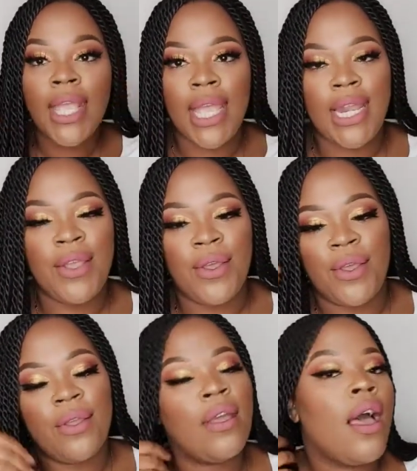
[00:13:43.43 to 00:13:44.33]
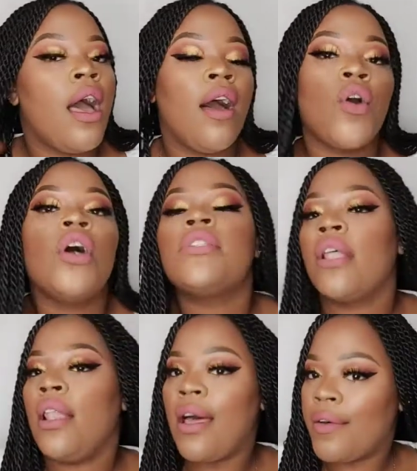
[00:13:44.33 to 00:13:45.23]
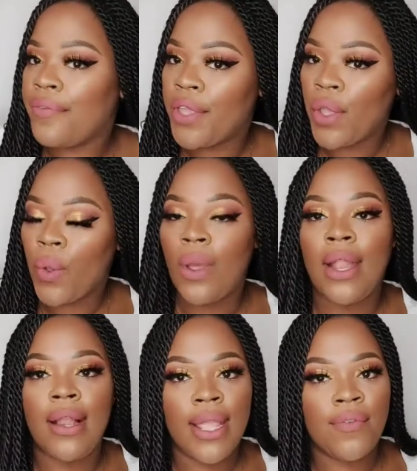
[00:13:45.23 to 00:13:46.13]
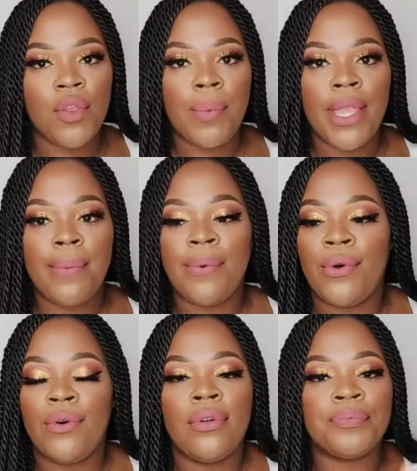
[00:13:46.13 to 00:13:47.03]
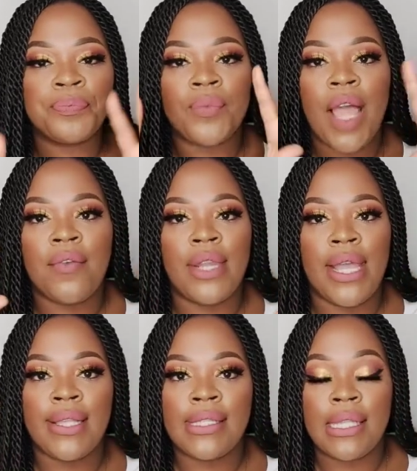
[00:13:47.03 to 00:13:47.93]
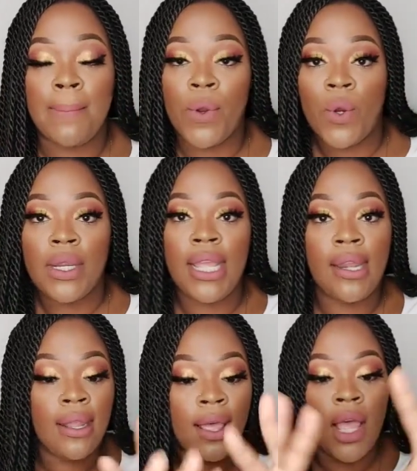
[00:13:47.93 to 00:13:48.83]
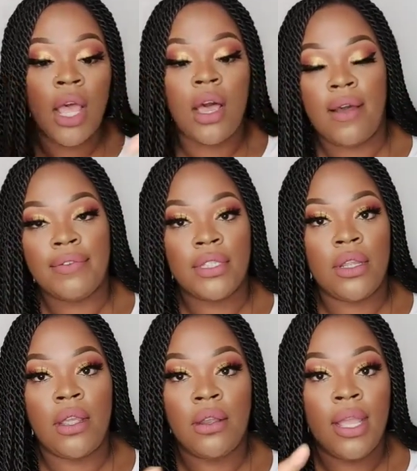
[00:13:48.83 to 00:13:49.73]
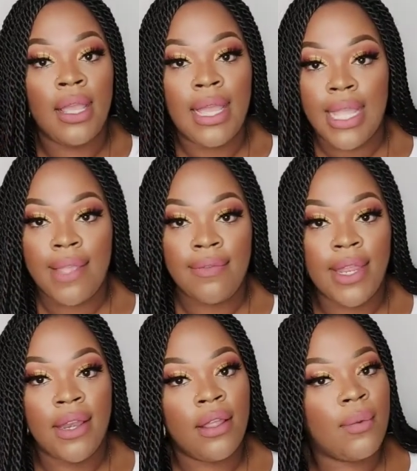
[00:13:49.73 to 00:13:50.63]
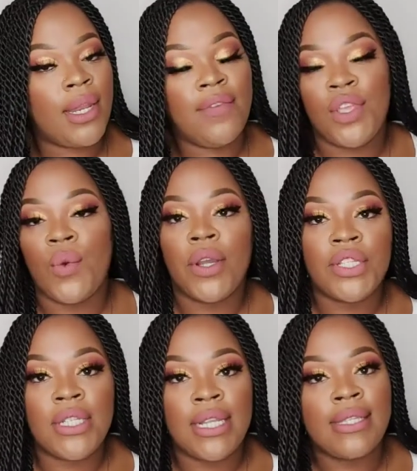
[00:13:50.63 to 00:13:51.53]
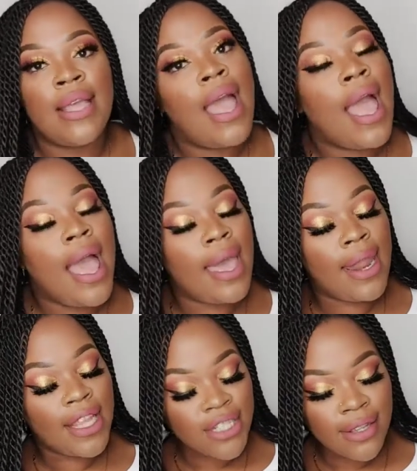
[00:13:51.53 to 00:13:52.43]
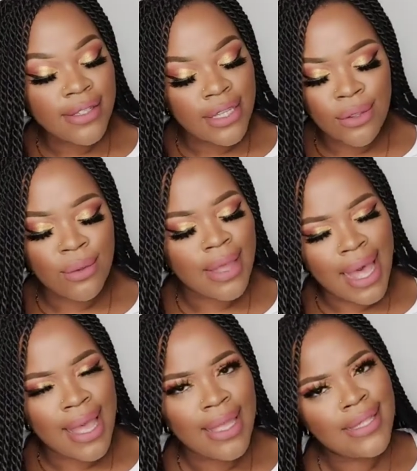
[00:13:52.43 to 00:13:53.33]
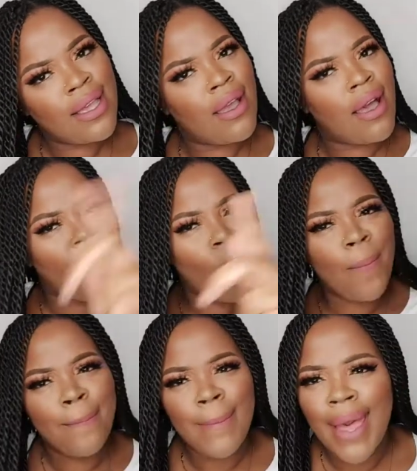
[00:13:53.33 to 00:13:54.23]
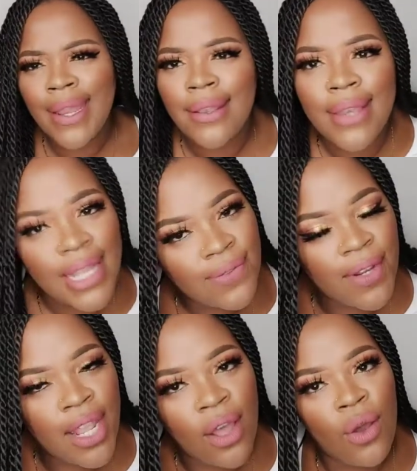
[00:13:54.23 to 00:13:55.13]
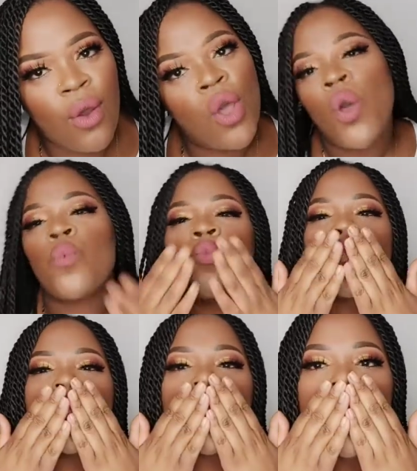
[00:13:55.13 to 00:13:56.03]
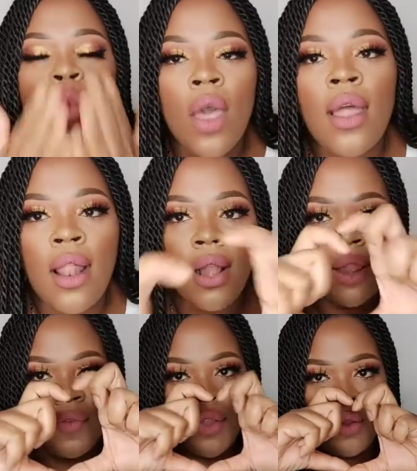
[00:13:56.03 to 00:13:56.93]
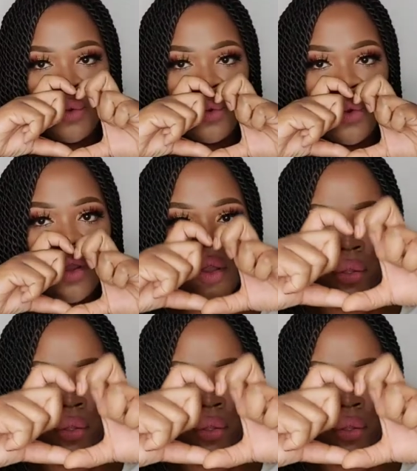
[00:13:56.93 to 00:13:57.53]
Anywho, got to love you and leave you people. Have a nice morning, afternoon, evening, whenever you watch this. And I shall see you guys on my next video. Mwah. Love you all.